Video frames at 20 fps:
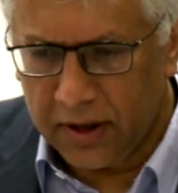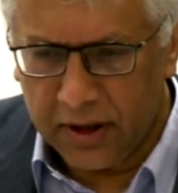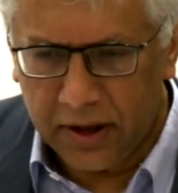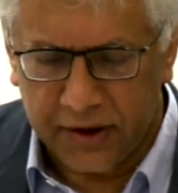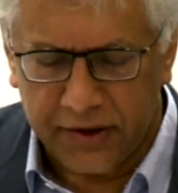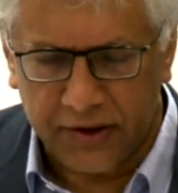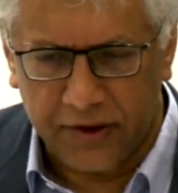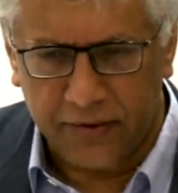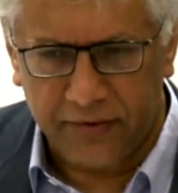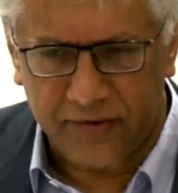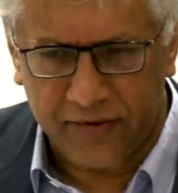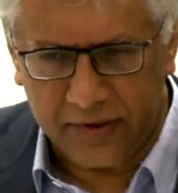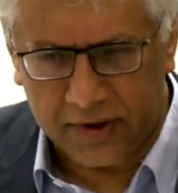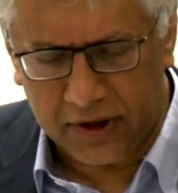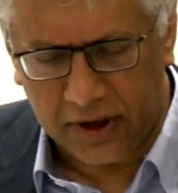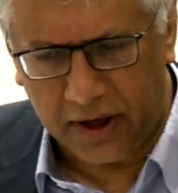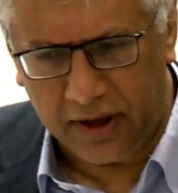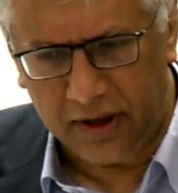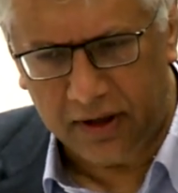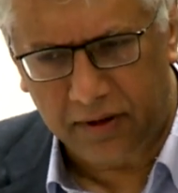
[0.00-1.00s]
I chose the
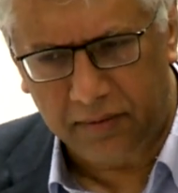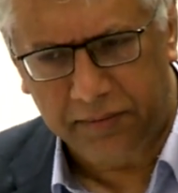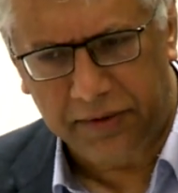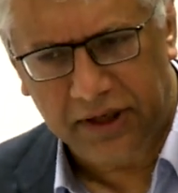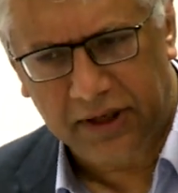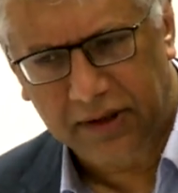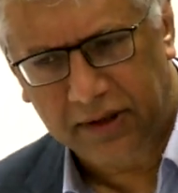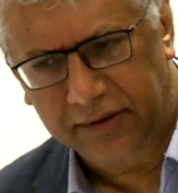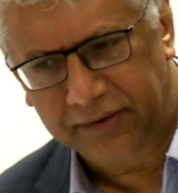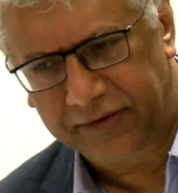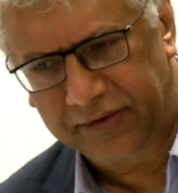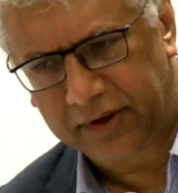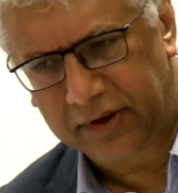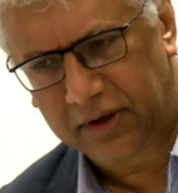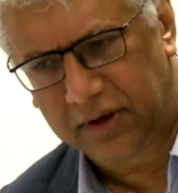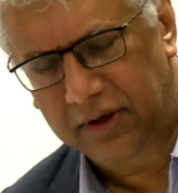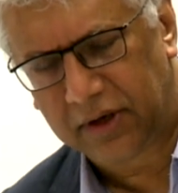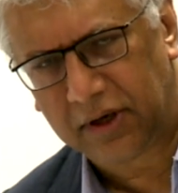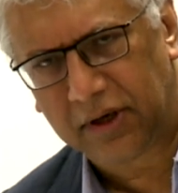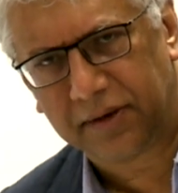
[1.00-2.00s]
title because
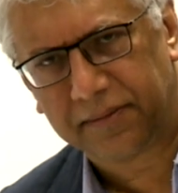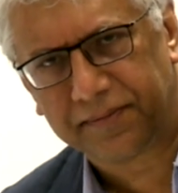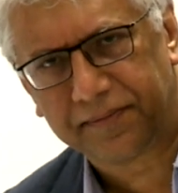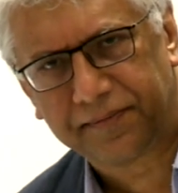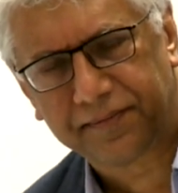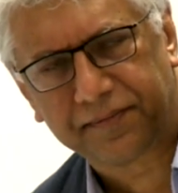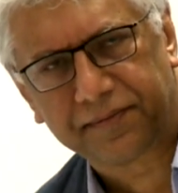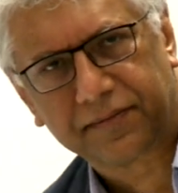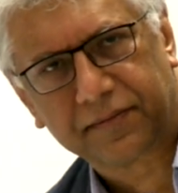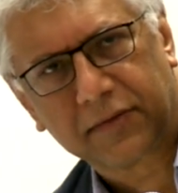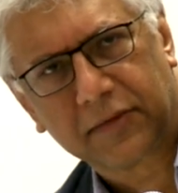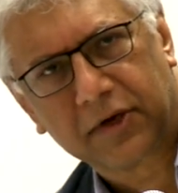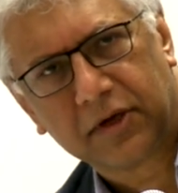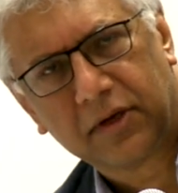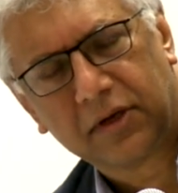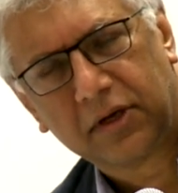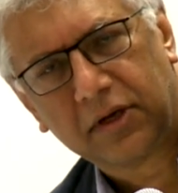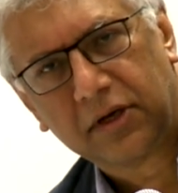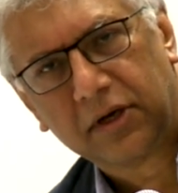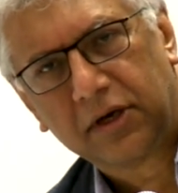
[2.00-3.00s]
in uh,
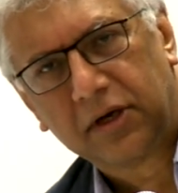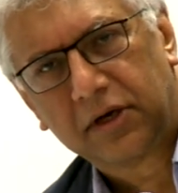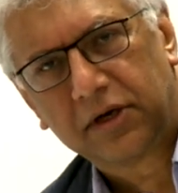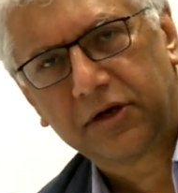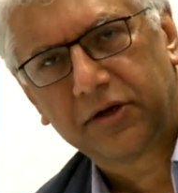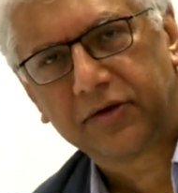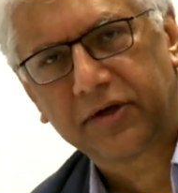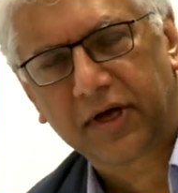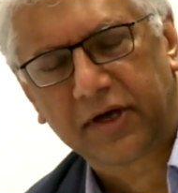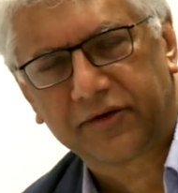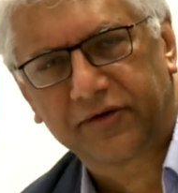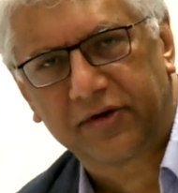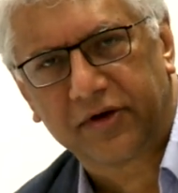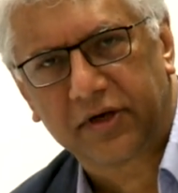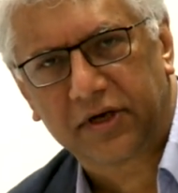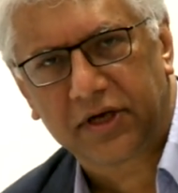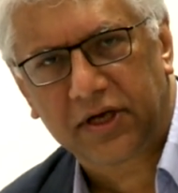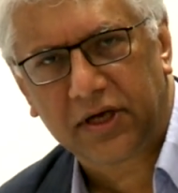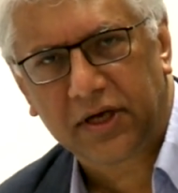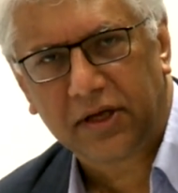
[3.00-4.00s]

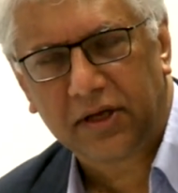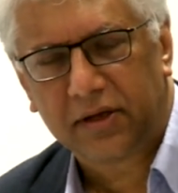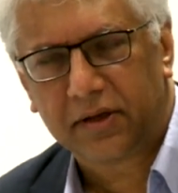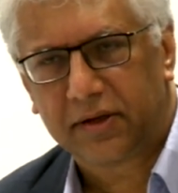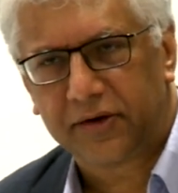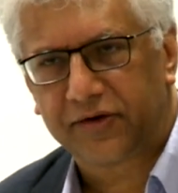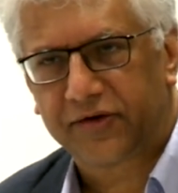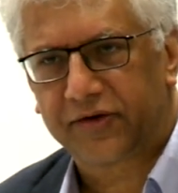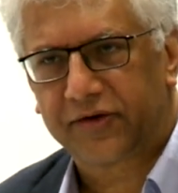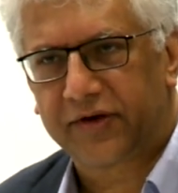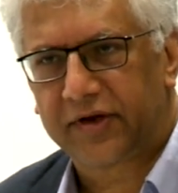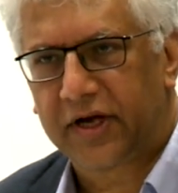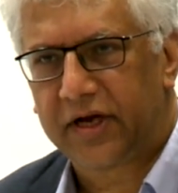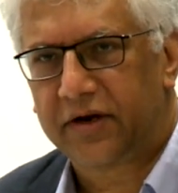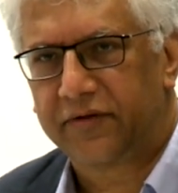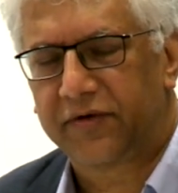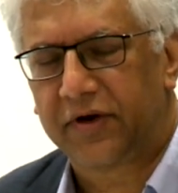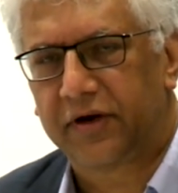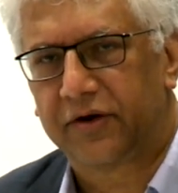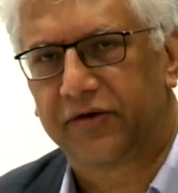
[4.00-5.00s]
2010, the
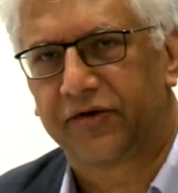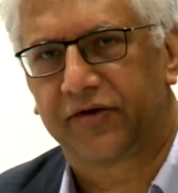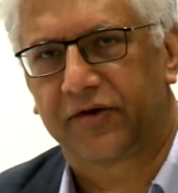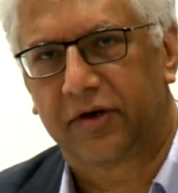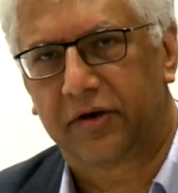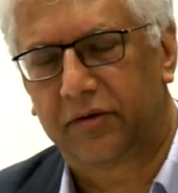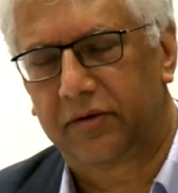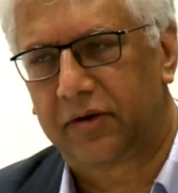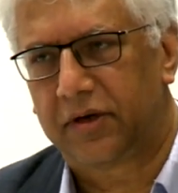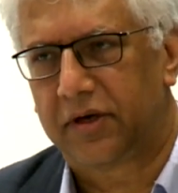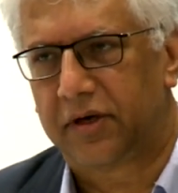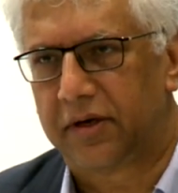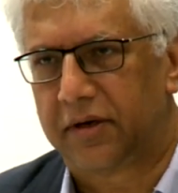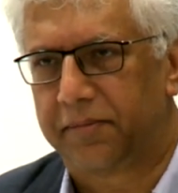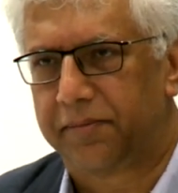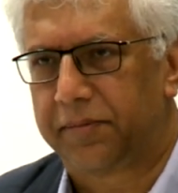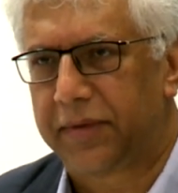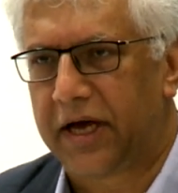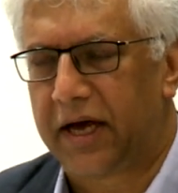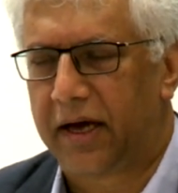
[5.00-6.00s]
state of Arizona
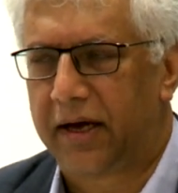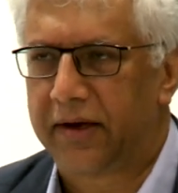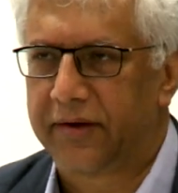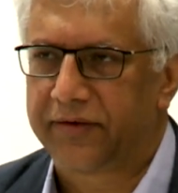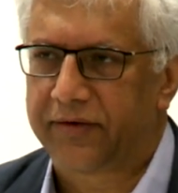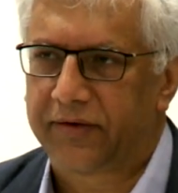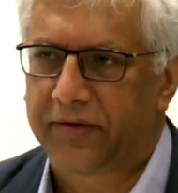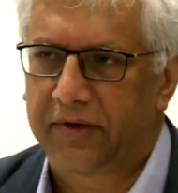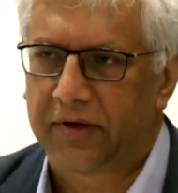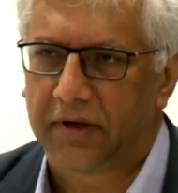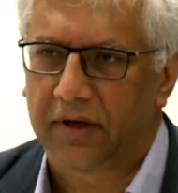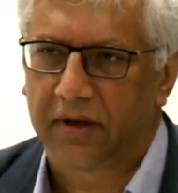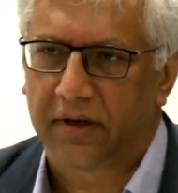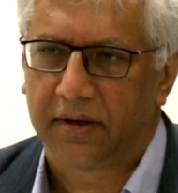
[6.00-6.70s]
passed